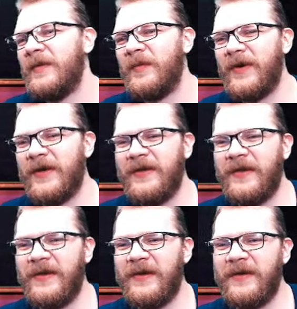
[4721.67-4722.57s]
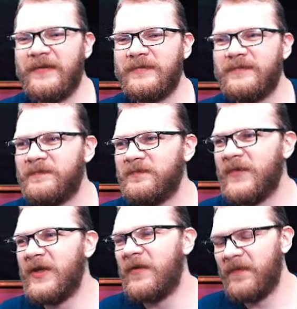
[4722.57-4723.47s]
But, uh,
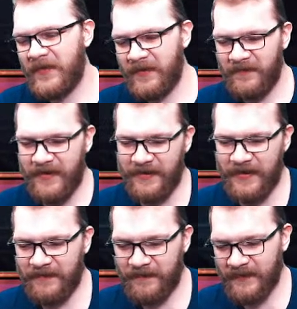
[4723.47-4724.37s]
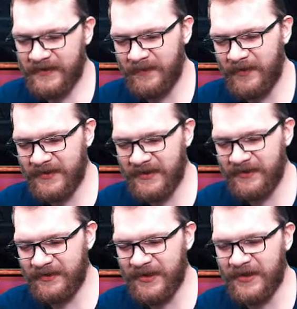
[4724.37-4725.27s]
you know, fair enough. Some more sigs
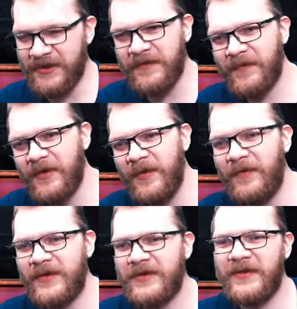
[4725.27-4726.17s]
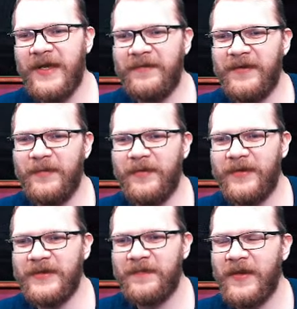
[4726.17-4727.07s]
on Shang-Chi. Could be worse. Could definitely be
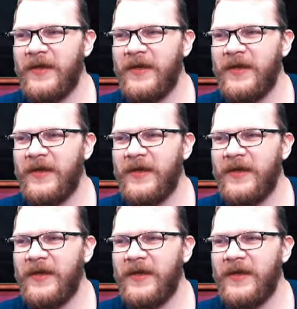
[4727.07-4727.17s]
worse.